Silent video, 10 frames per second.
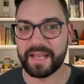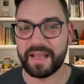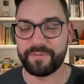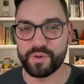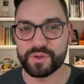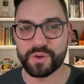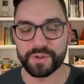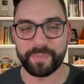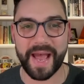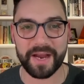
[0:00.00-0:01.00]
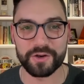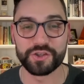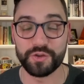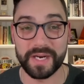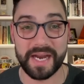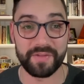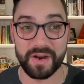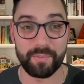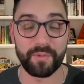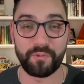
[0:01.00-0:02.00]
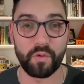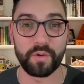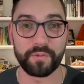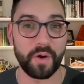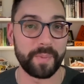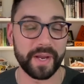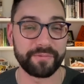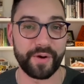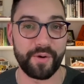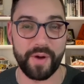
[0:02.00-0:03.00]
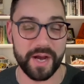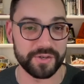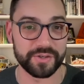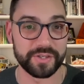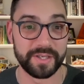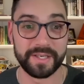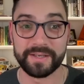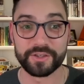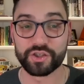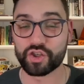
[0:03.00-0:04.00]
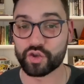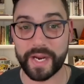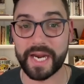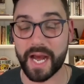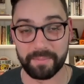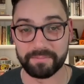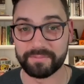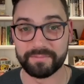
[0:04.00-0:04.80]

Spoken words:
if you told the Packers you can have the number 4 overall pick for Aaron Rodgers, straight up,